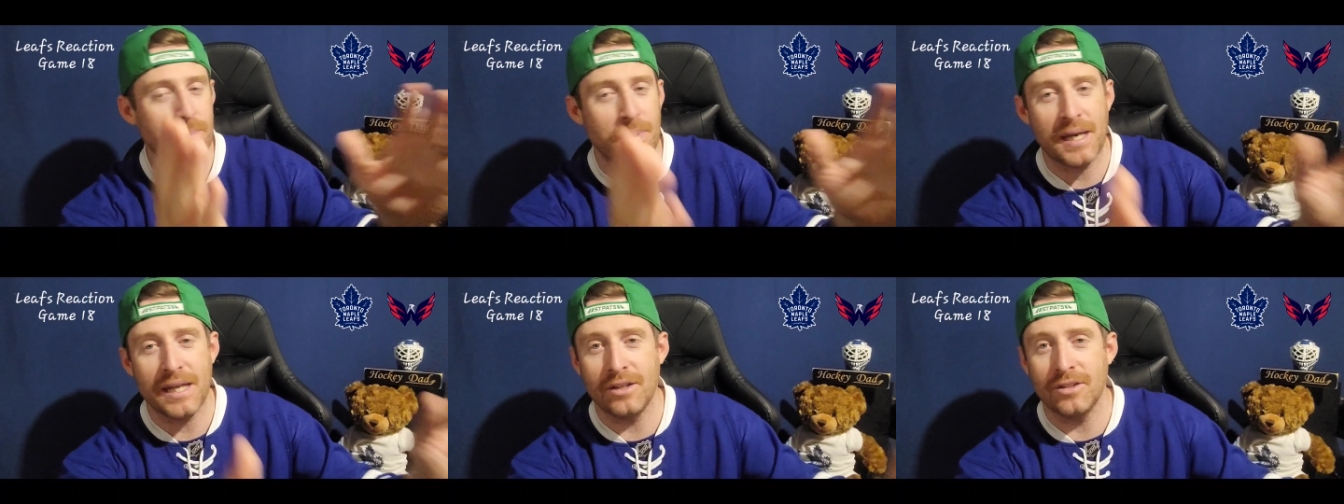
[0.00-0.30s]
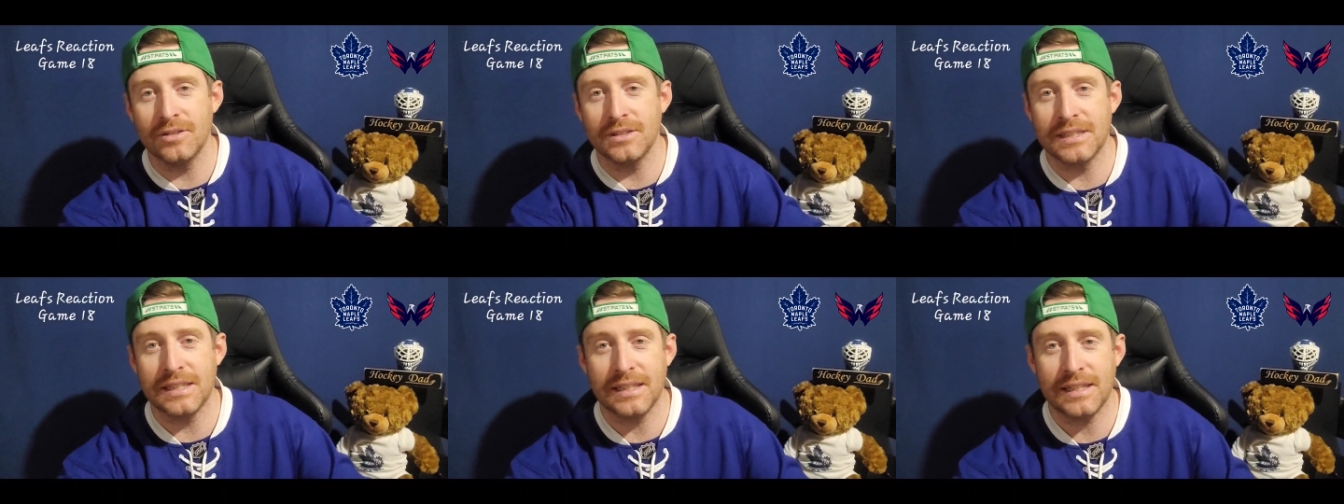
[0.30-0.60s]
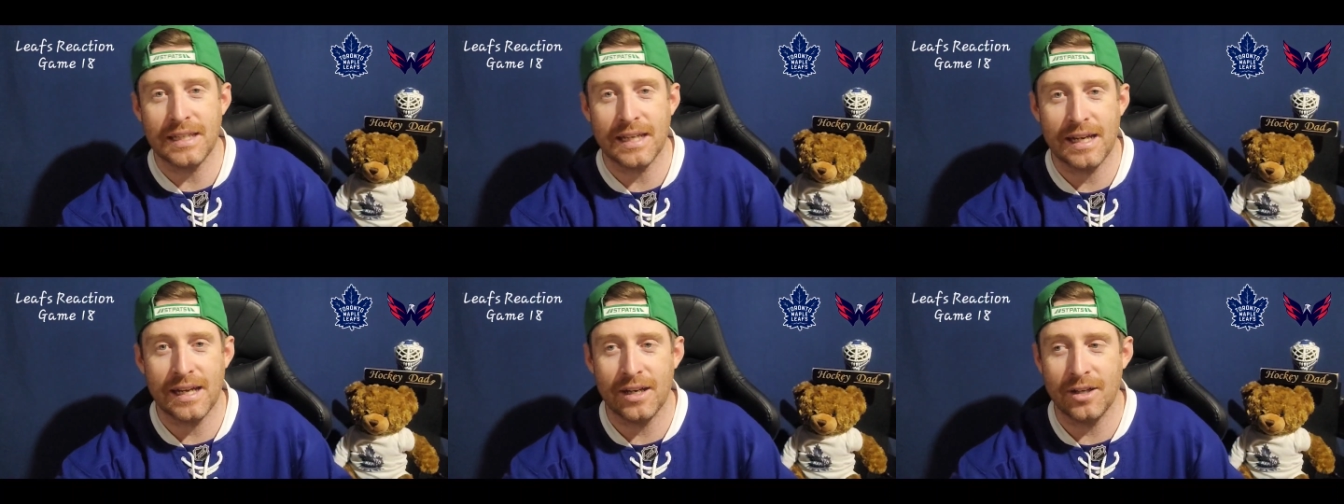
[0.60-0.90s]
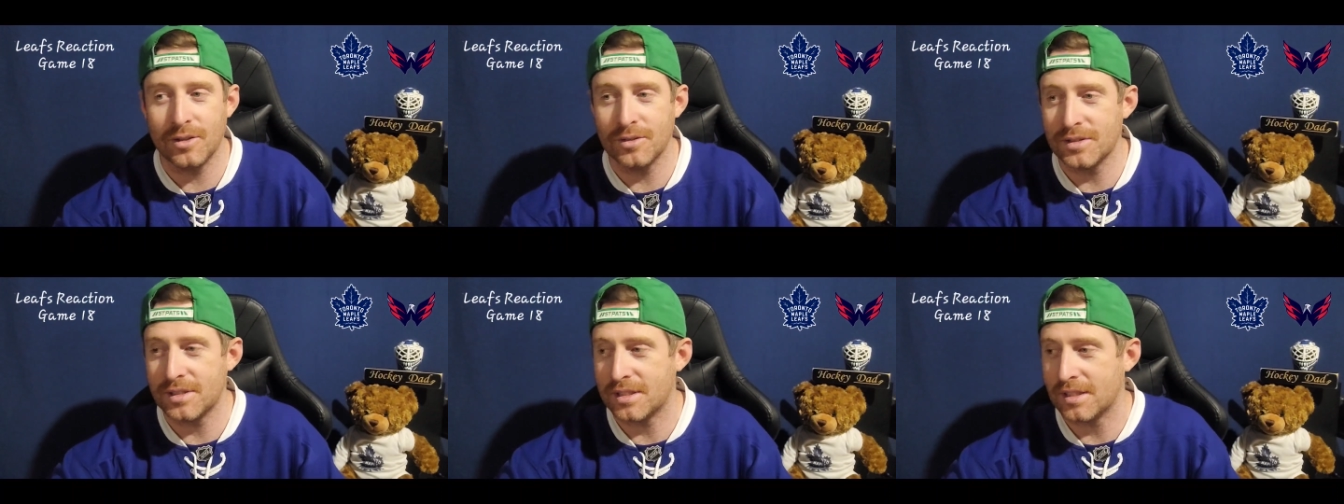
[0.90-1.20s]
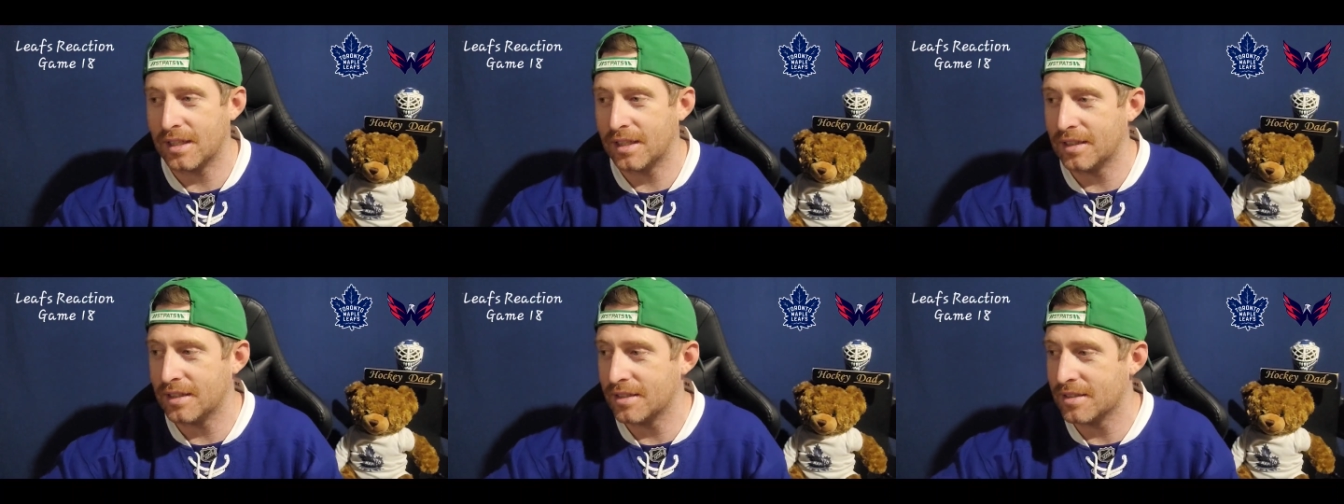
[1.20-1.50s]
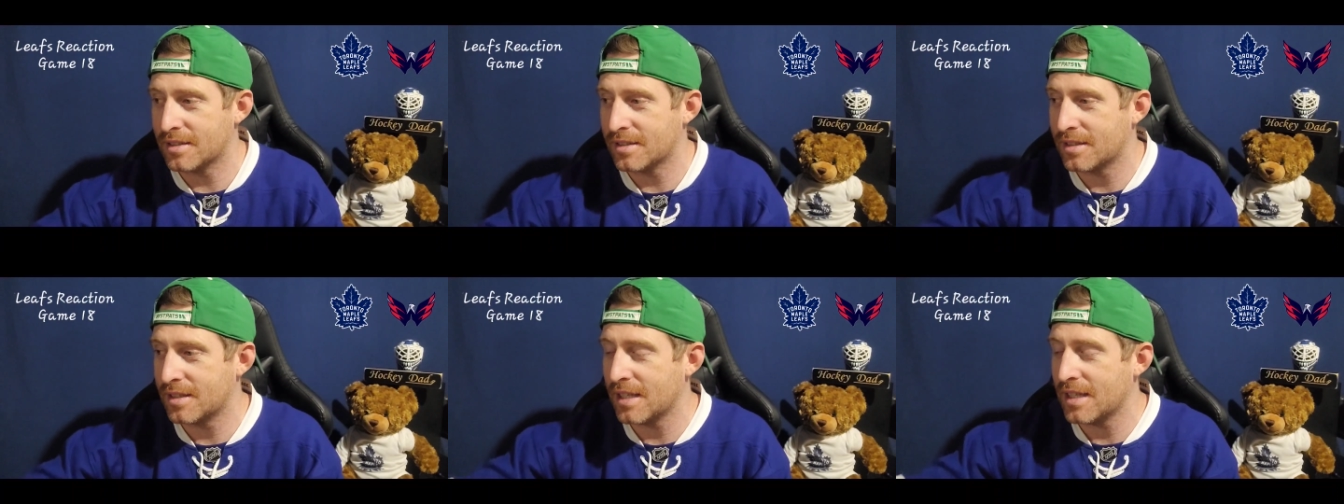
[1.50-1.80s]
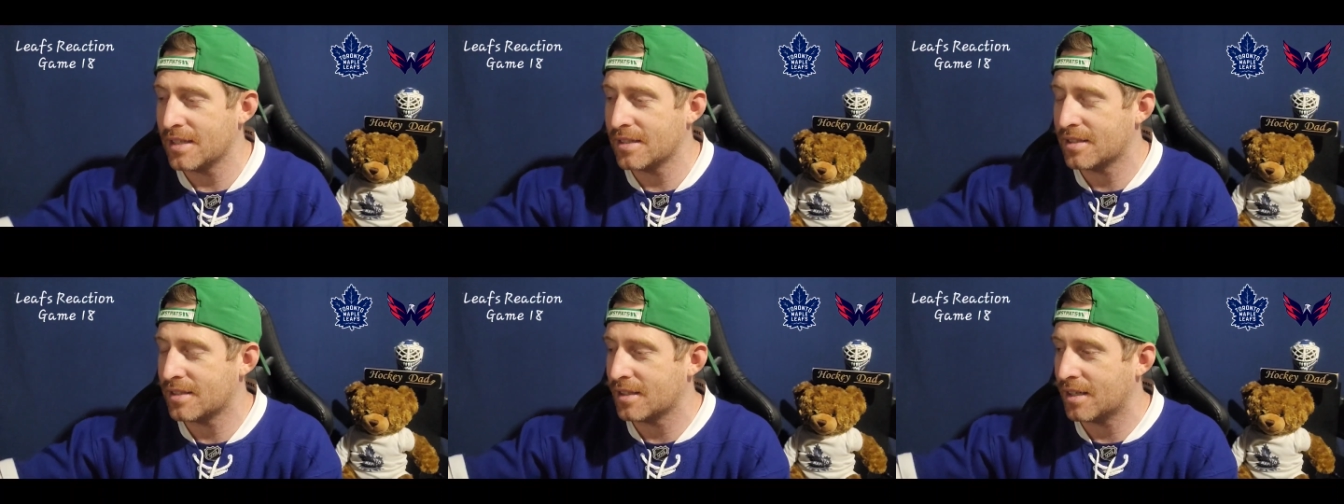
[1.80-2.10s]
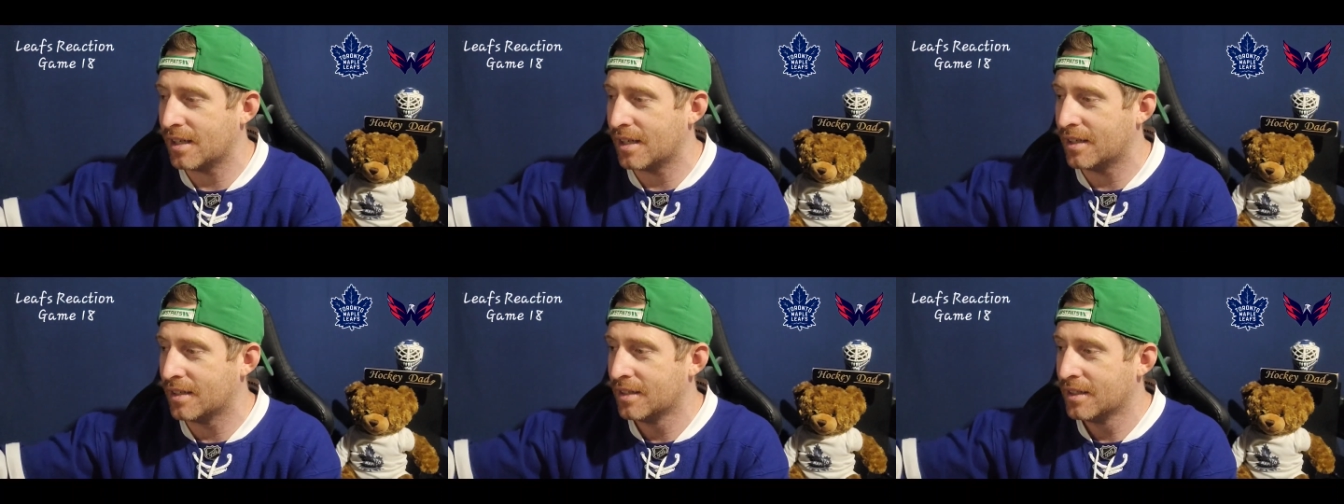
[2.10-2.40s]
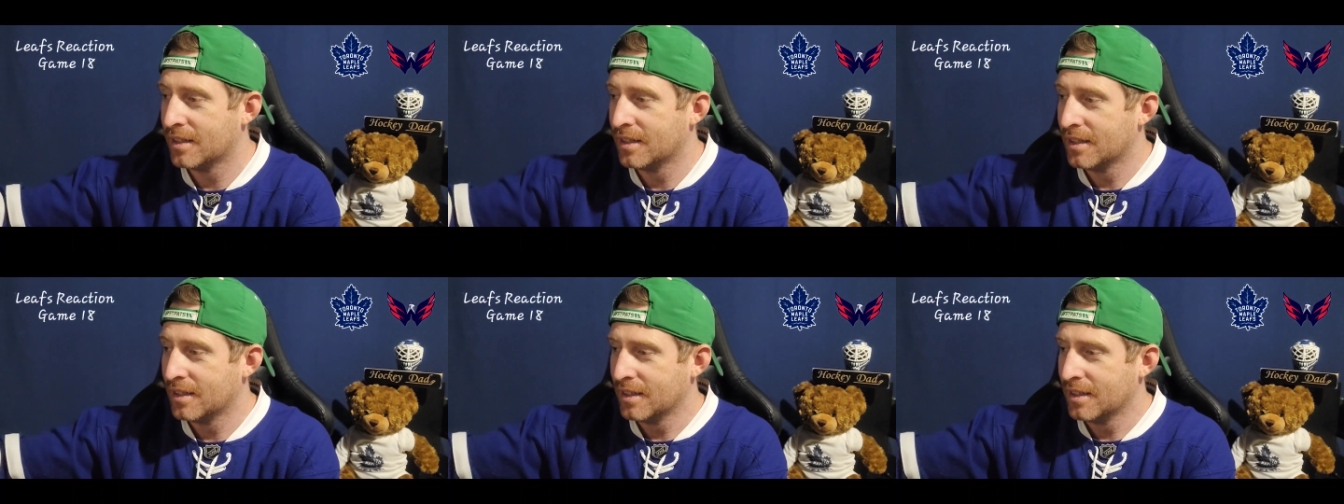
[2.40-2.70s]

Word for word: penalty counts and is this a,